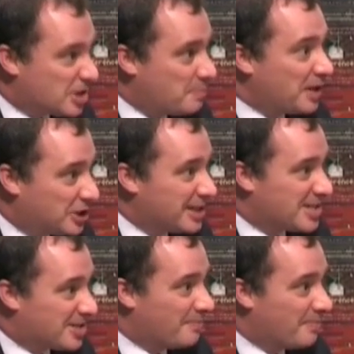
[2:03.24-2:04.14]

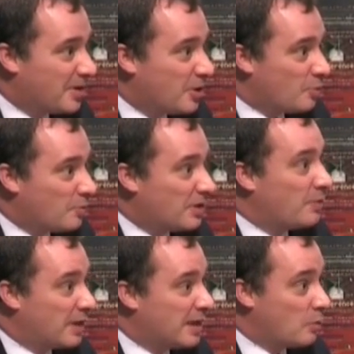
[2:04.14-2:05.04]
specialism
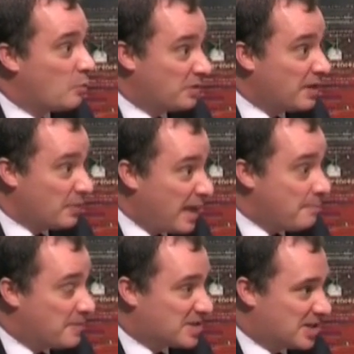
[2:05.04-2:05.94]
within
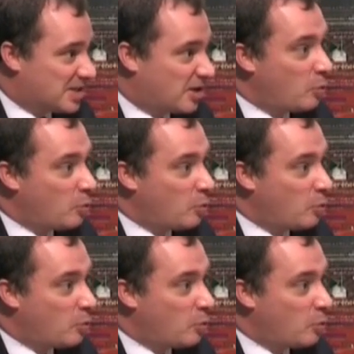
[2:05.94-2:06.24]
their business.